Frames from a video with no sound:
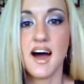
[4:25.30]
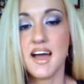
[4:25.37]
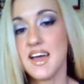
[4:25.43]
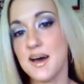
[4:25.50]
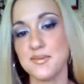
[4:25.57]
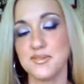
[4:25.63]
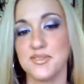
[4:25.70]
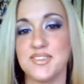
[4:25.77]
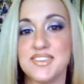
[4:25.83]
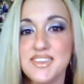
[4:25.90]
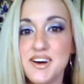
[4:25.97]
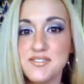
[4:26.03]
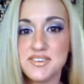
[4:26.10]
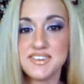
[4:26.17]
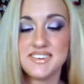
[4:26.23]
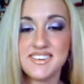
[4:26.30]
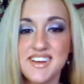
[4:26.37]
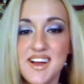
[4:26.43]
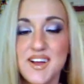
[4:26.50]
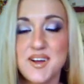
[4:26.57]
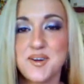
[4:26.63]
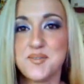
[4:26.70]
I absolutely love it.
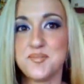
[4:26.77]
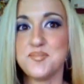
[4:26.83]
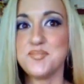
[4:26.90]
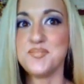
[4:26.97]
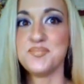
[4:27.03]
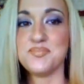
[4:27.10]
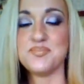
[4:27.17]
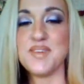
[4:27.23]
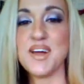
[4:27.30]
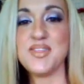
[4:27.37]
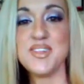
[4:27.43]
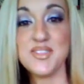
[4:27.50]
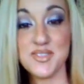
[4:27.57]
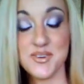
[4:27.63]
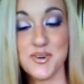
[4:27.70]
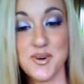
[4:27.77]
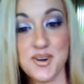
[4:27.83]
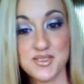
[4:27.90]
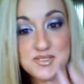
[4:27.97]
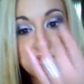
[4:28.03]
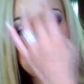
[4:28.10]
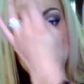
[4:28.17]
Um, I think they're
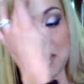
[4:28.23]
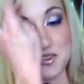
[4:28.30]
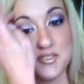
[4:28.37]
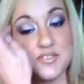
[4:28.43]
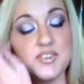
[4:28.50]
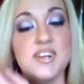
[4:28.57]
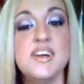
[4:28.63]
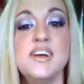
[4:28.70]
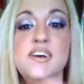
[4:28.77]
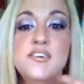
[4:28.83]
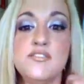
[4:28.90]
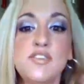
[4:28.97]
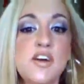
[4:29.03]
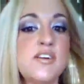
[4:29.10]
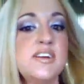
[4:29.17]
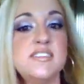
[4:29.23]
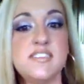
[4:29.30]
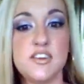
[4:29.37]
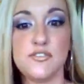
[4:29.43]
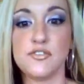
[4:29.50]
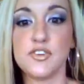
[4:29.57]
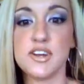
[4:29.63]
awesome. They're very
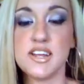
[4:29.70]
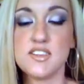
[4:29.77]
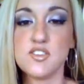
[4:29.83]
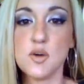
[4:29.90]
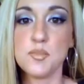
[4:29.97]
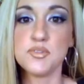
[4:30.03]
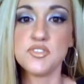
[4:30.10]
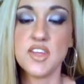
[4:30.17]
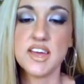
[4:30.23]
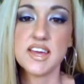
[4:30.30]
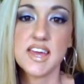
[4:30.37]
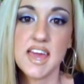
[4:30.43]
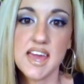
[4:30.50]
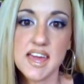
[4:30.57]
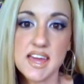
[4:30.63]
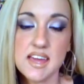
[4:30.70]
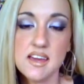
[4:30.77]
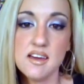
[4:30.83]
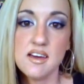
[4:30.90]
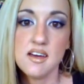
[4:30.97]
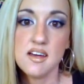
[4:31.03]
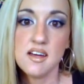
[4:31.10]
different. It's almost like a
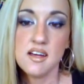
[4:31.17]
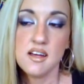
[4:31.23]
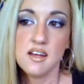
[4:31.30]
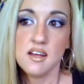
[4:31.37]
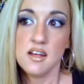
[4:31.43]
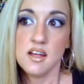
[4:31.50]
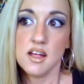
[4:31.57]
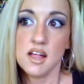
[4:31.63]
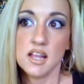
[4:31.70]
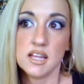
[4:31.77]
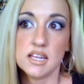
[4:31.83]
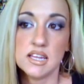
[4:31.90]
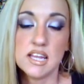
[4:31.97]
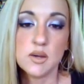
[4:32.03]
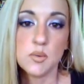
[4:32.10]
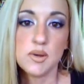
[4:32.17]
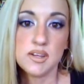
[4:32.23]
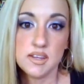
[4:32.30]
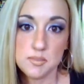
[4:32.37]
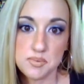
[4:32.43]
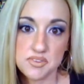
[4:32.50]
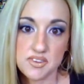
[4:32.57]
liquid
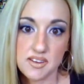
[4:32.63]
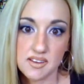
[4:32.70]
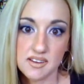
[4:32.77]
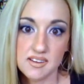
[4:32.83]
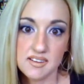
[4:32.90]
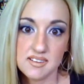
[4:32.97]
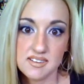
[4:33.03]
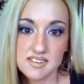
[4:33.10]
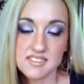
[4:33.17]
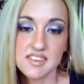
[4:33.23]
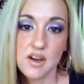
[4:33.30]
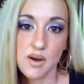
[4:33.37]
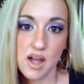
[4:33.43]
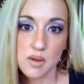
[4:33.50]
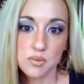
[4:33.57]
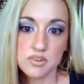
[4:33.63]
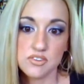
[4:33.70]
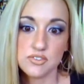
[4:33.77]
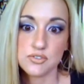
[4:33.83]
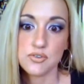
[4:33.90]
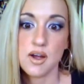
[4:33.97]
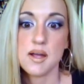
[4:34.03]
lipstick, is how I would
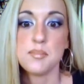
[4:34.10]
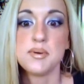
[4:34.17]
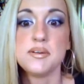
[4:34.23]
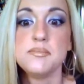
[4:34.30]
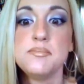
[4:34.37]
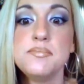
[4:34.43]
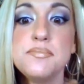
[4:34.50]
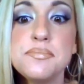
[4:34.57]
describe it.